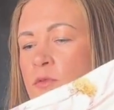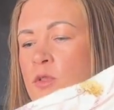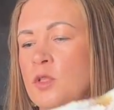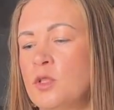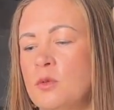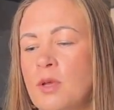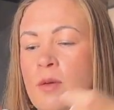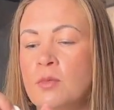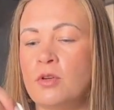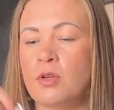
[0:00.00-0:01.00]
of
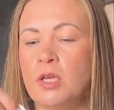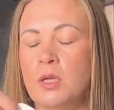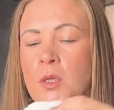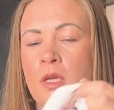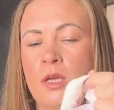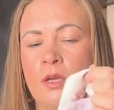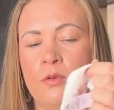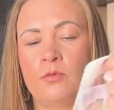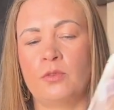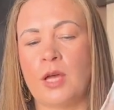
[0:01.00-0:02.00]
summery
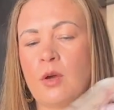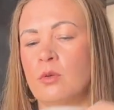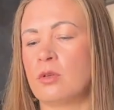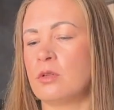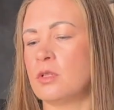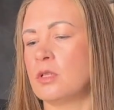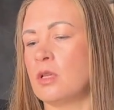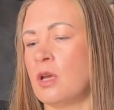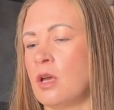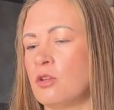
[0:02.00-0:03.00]
flowers,
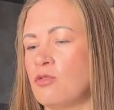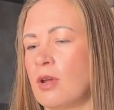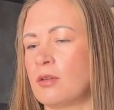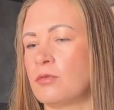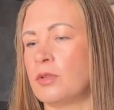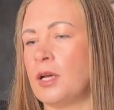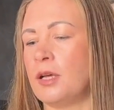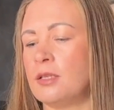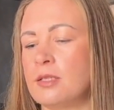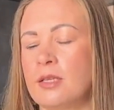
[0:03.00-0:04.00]

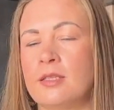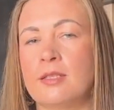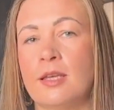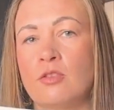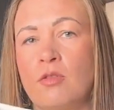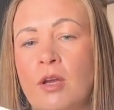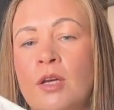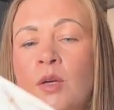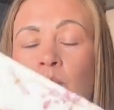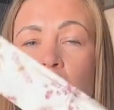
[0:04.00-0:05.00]
dragonflies, etc.
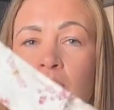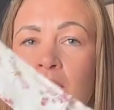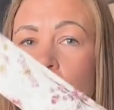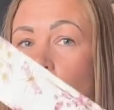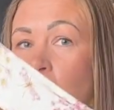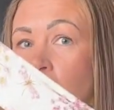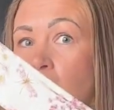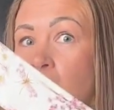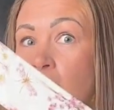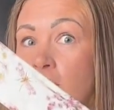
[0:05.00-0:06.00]
print on
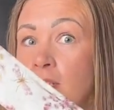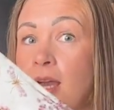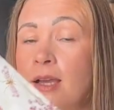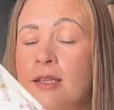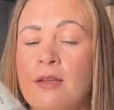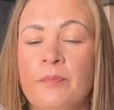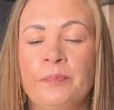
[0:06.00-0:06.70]
the other side.